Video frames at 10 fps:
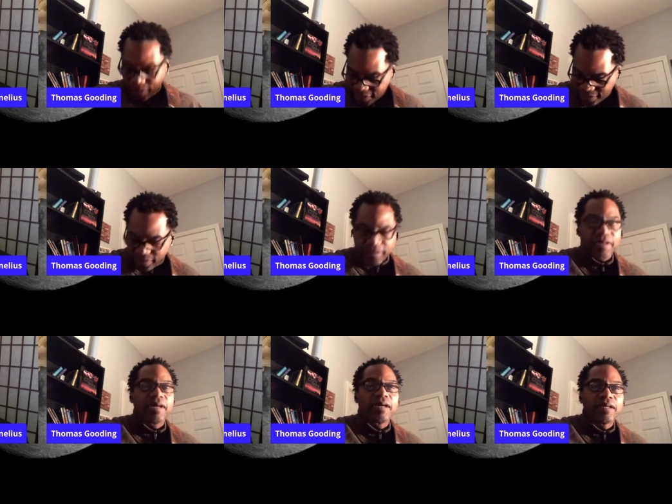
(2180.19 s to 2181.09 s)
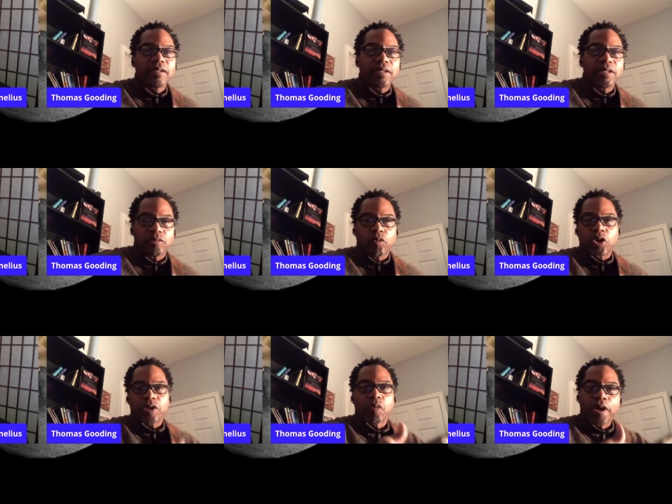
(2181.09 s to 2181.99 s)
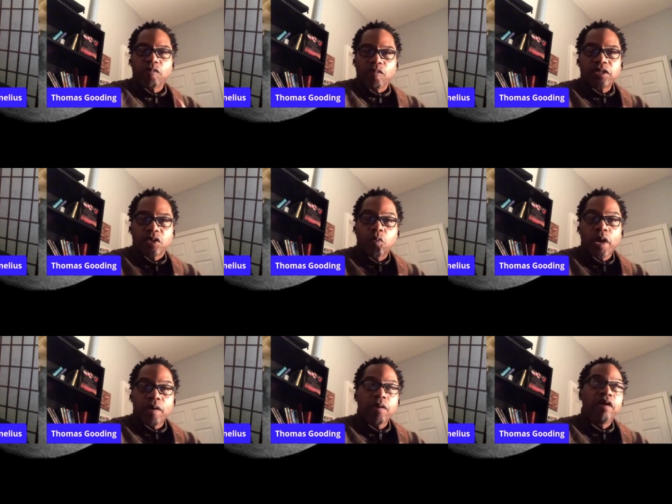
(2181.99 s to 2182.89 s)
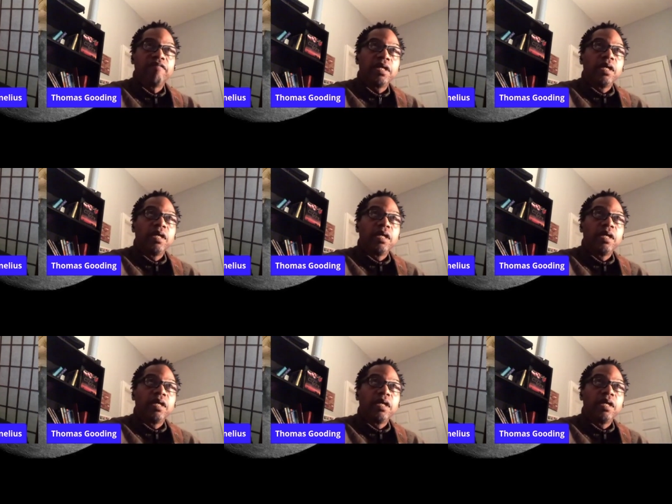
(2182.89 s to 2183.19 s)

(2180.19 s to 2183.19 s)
or didn't weren't aware wasn't aware of.